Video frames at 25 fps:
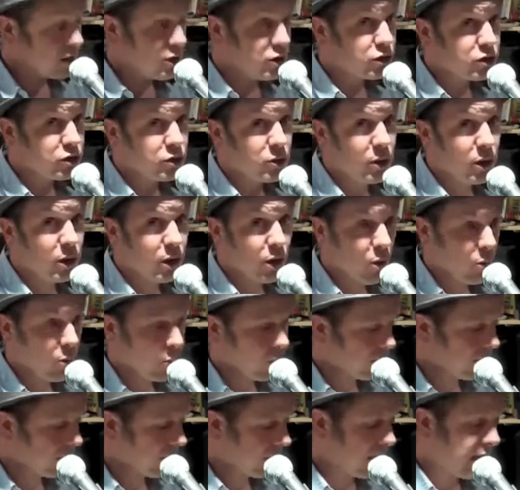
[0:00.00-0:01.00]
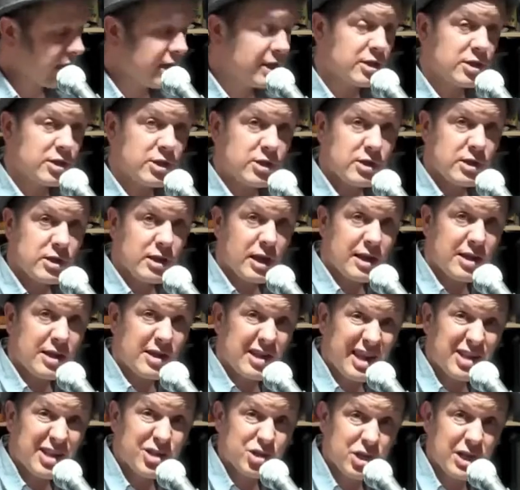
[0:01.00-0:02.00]
H1 intelligent
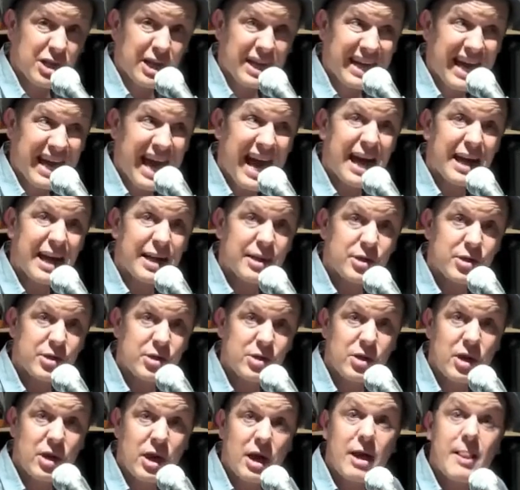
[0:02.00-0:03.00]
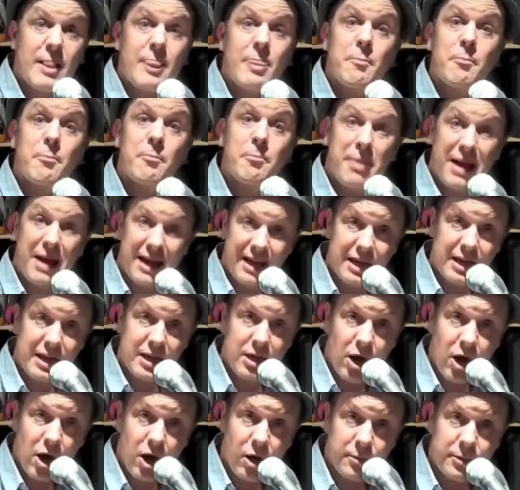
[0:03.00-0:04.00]
harmony pedal, and it's a very
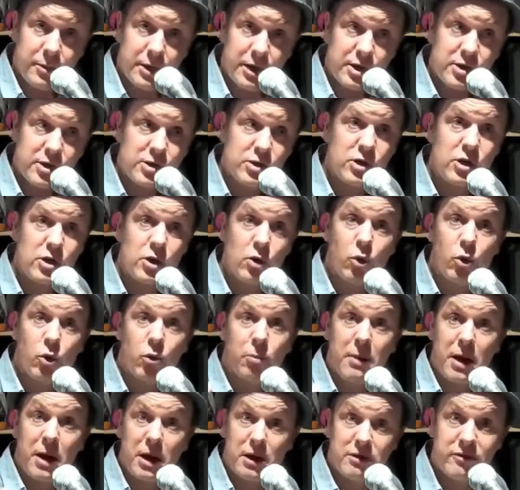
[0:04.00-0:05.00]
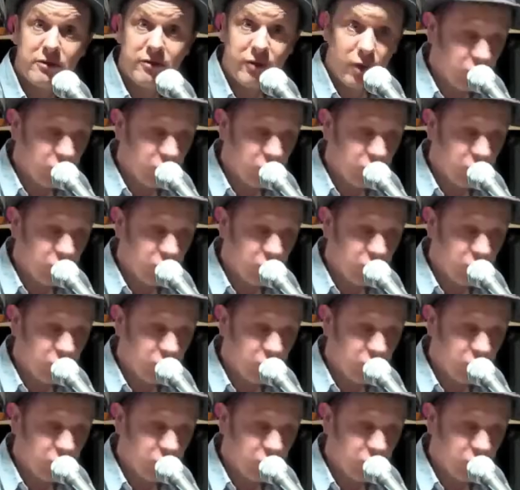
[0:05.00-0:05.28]
nifty bit of kit. You can do